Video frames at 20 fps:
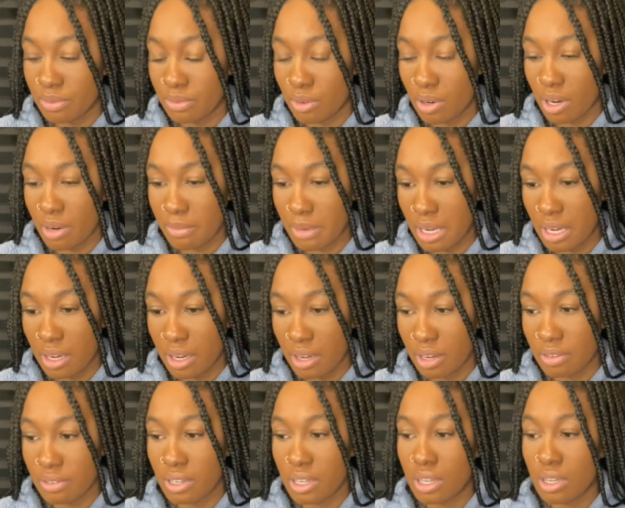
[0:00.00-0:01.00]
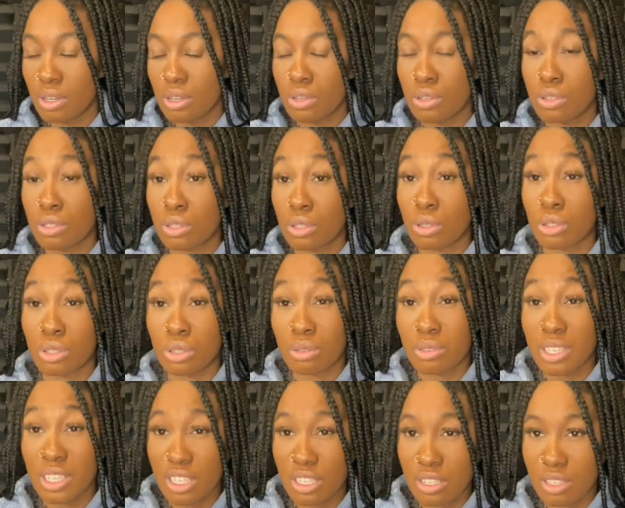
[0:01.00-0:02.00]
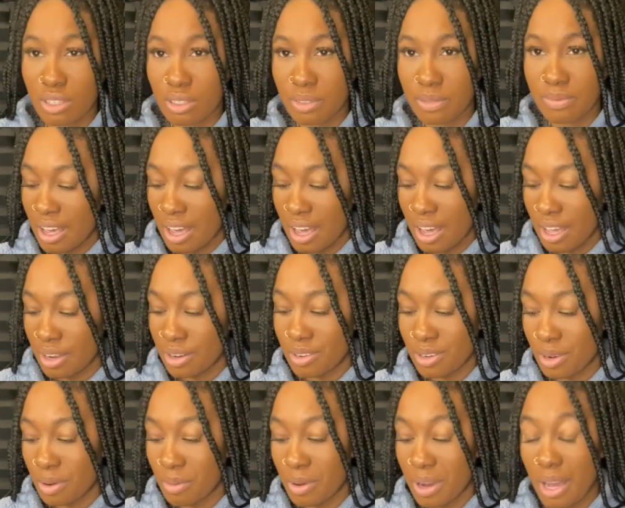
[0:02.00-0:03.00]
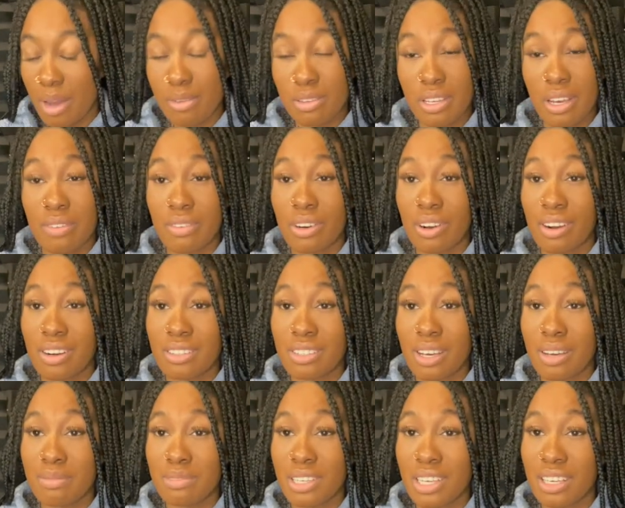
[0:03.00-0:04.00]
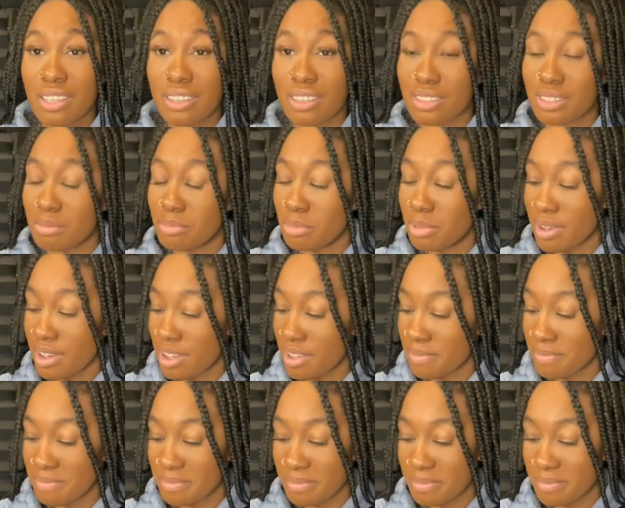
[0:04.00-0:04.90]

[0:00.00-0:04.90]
form of social issue. I don't know why I was having a hard time saying this, but